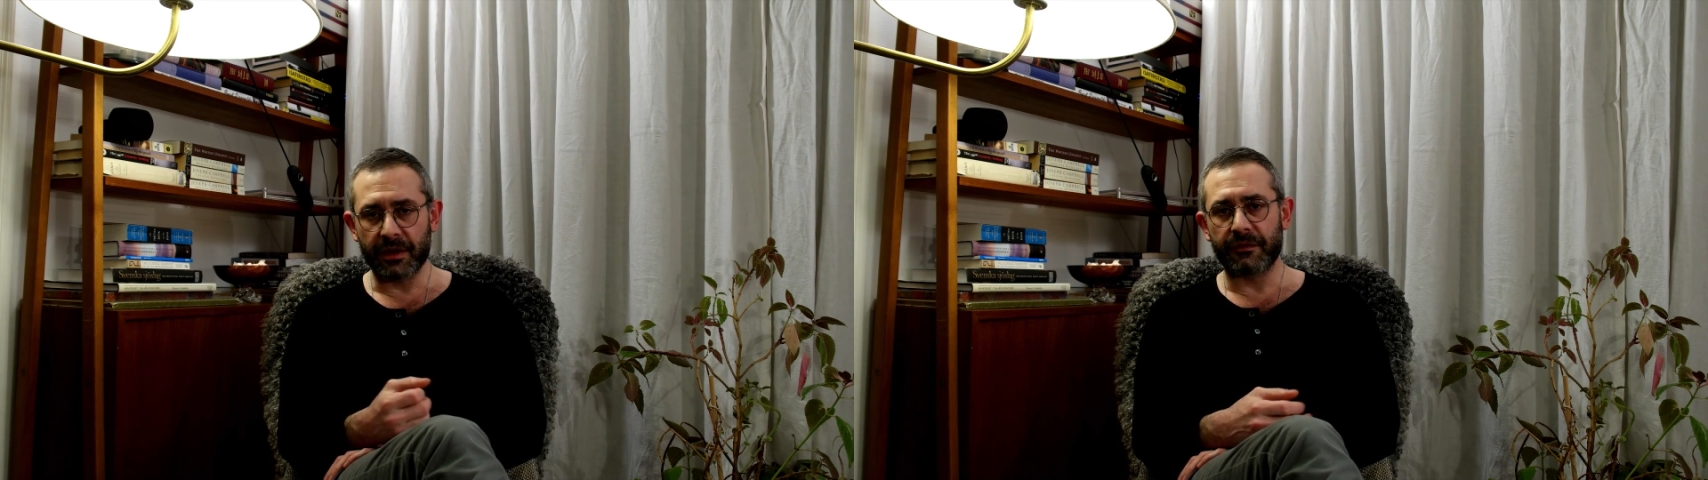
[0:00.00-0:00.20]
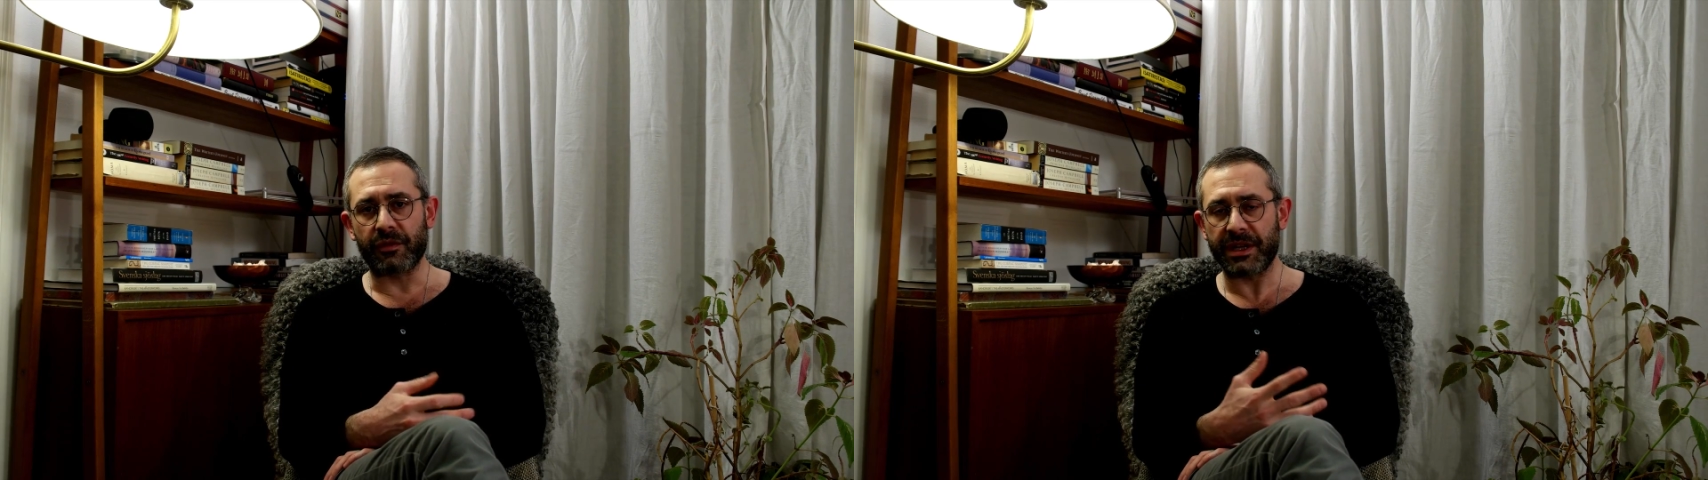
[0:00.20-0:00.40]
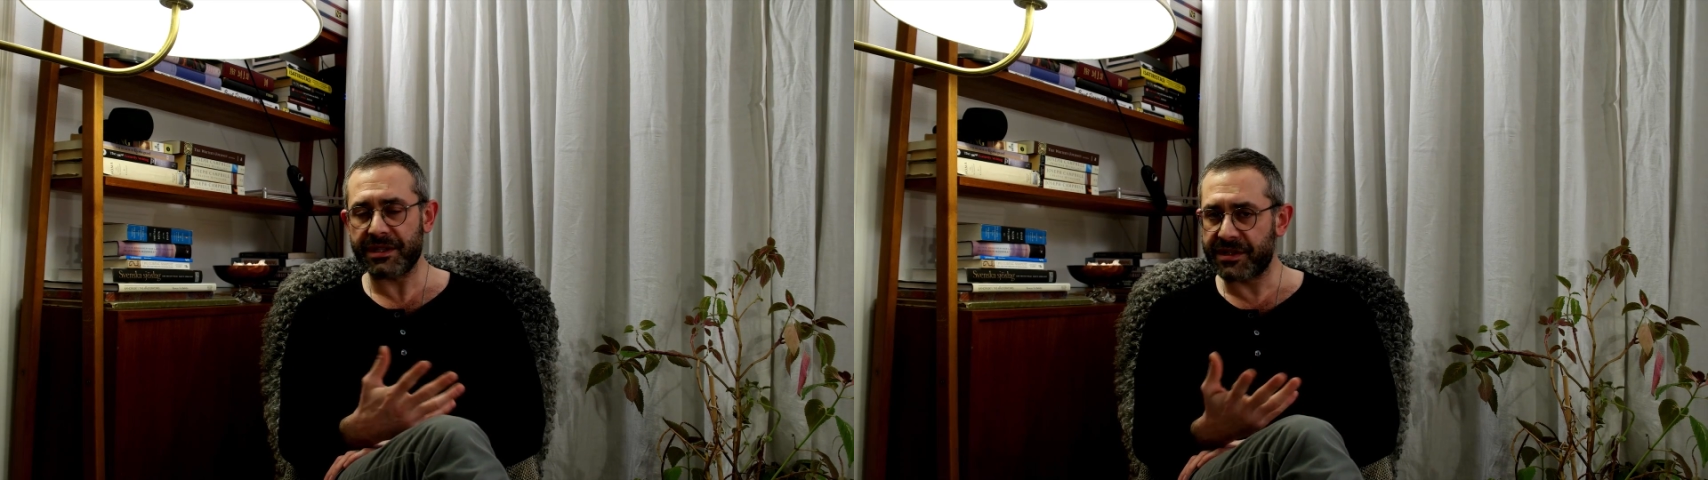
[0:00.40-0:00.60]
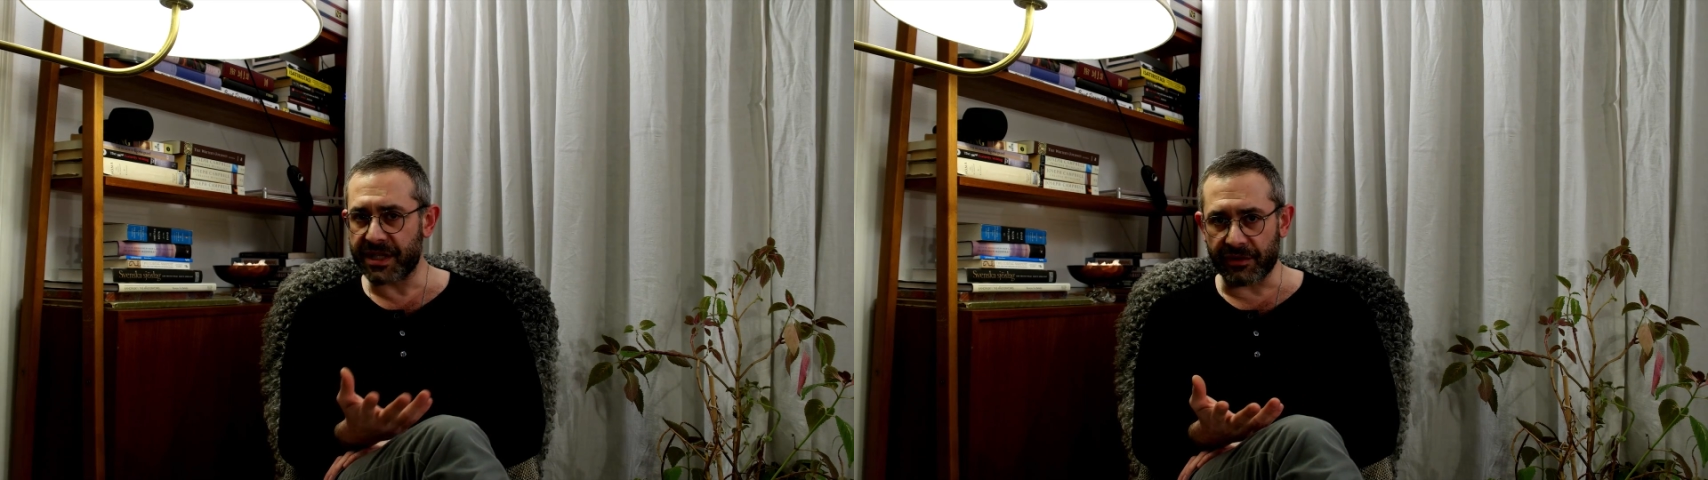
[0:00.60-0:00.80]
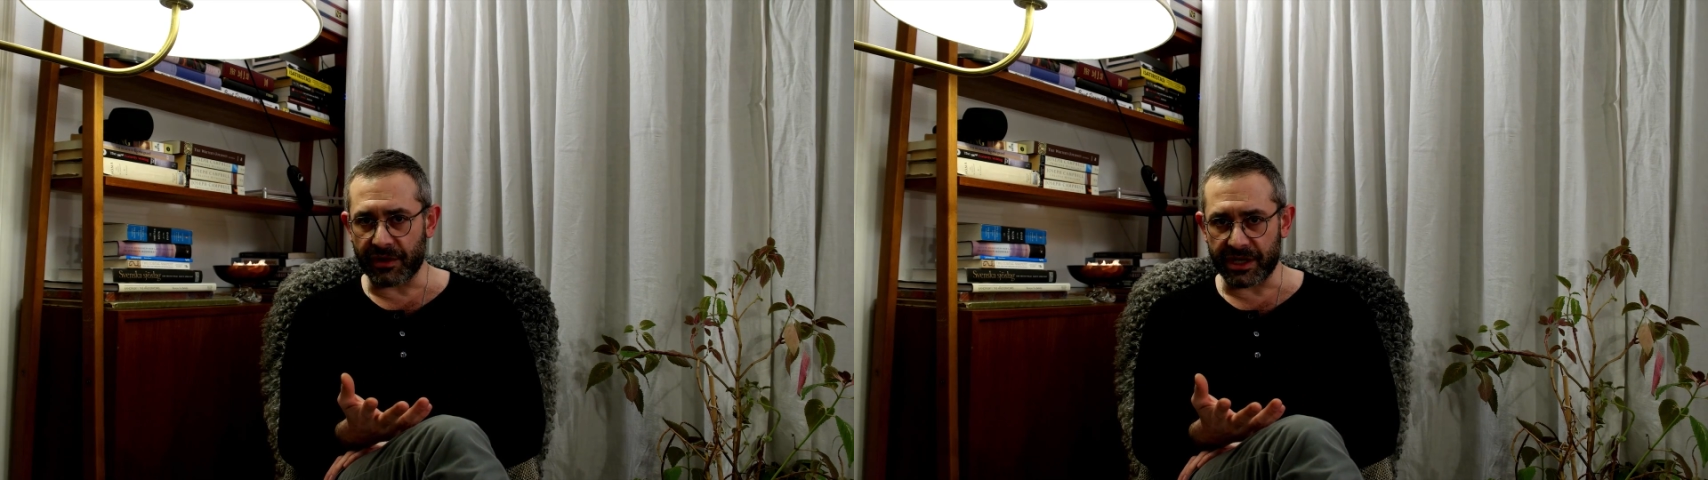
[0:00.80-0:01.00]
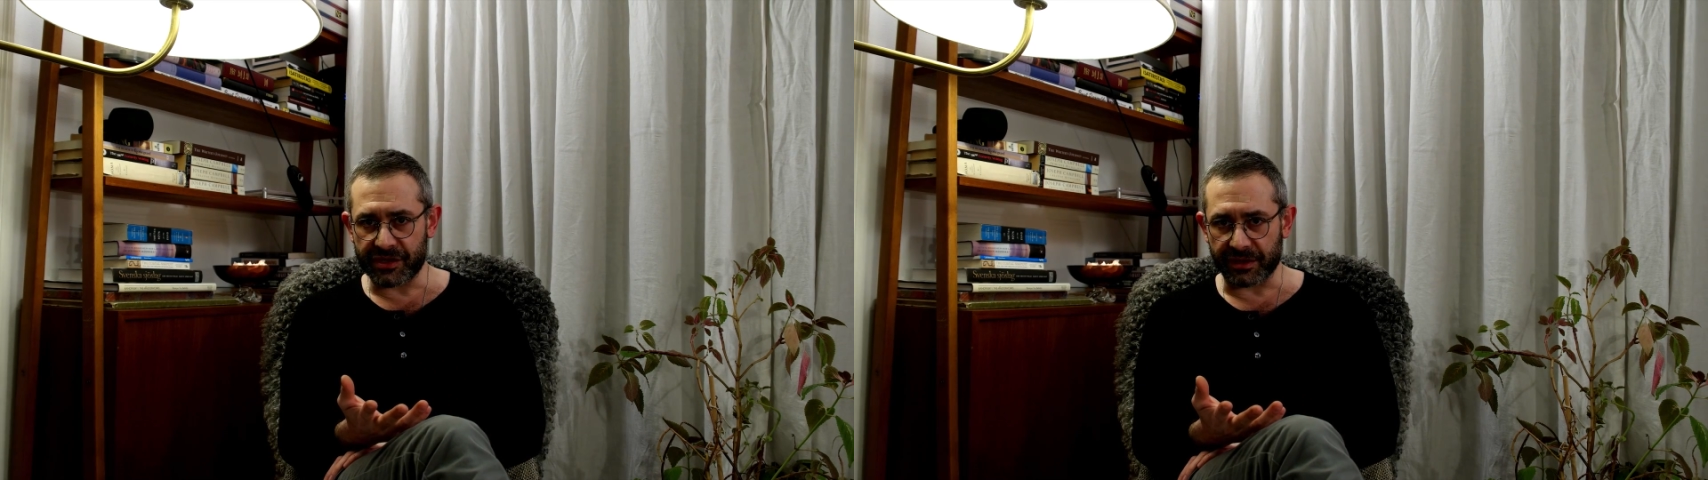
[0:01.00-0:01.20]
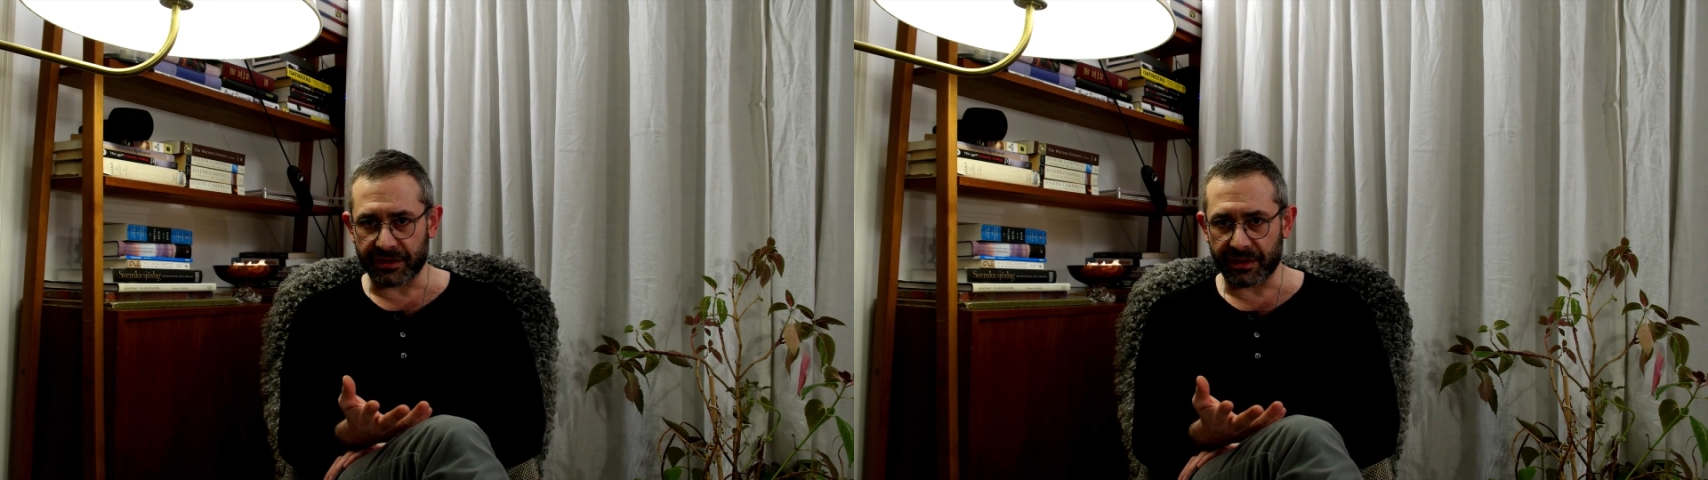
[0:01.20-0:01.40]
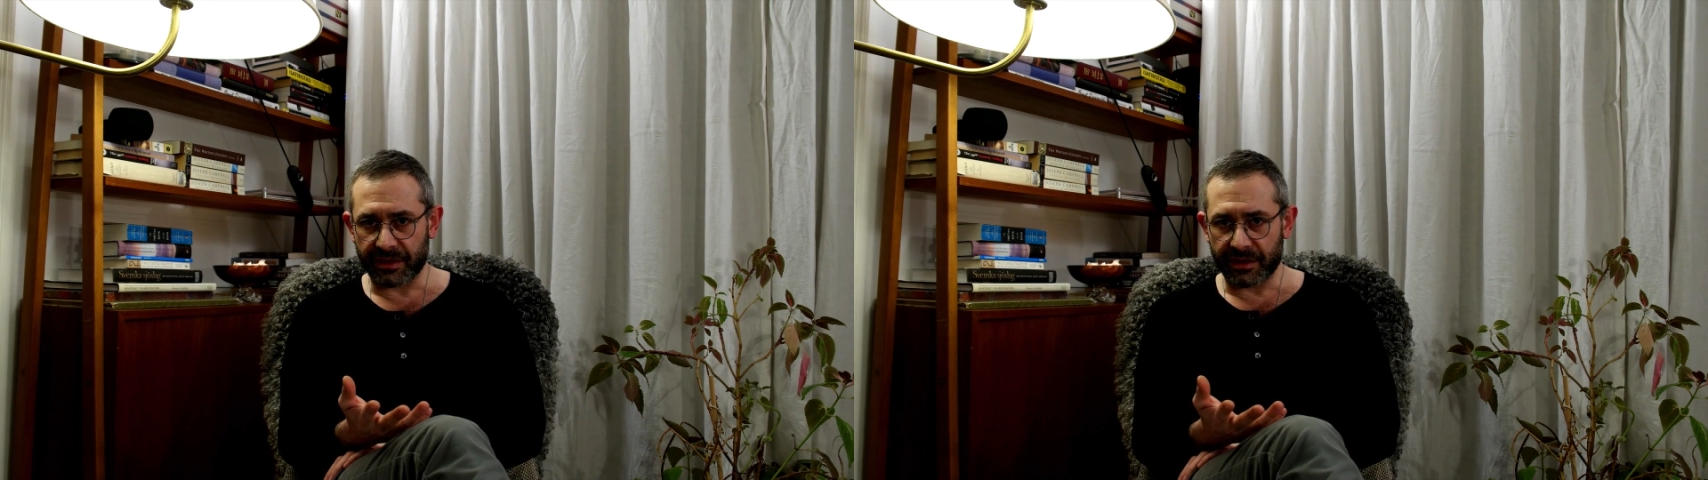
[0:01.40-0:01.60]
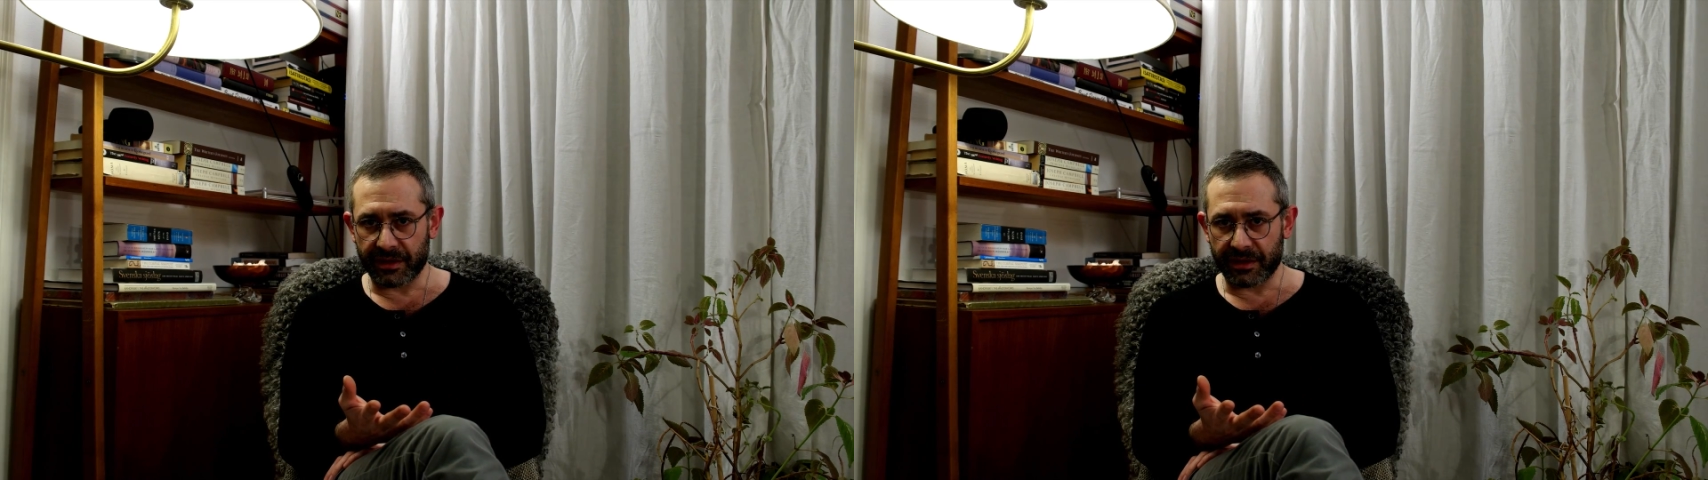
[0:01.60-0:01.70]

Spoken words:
For his generation,